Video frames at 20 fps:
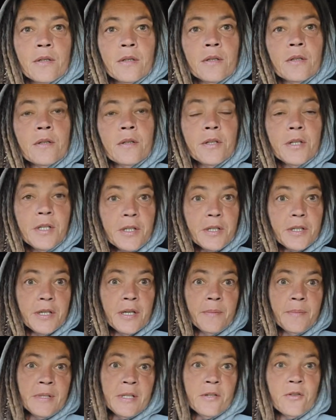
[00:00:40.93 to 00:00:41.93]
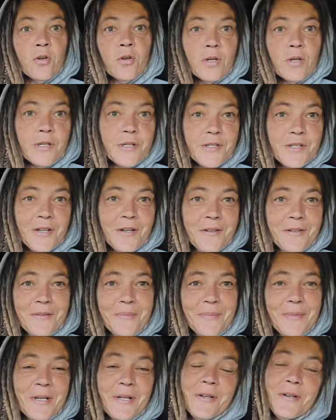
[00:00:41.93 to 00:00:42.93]
Look, I'm in
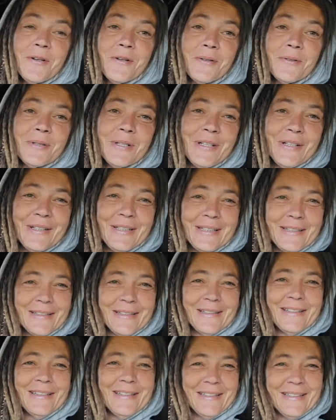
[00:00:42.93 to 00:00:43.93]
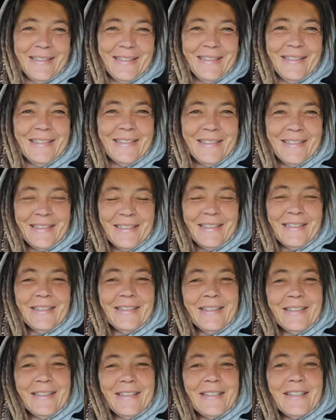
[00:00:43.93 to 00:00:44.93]
horizontal mode.
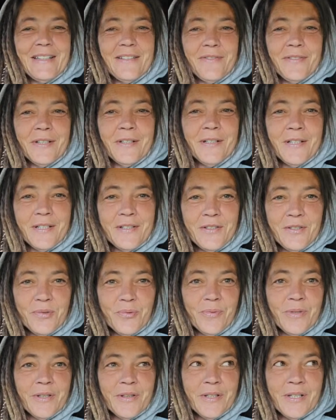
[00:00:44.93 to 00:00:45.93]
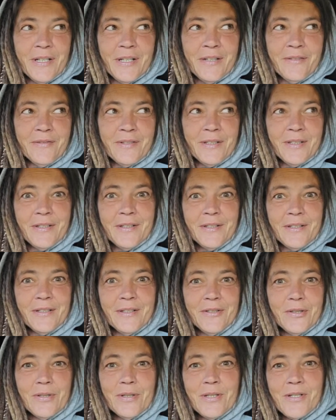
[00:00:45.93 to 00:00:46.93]
I figured I'd do one live in a
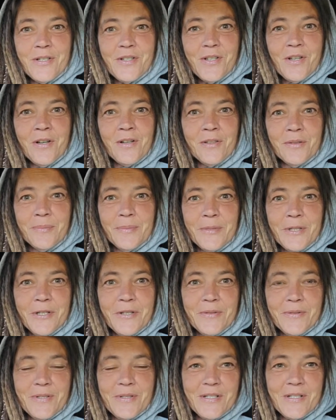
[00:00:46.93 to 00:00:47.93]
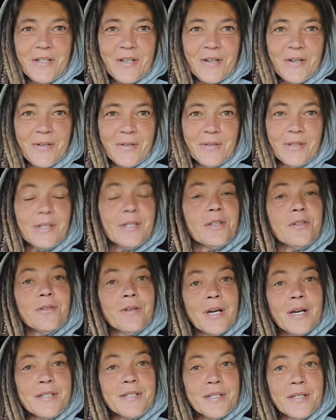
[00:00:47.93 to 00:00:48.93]
horizontal mode. So, can you
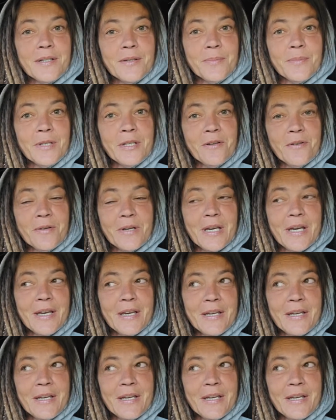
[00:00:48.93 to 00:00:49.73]
guys hear me okay?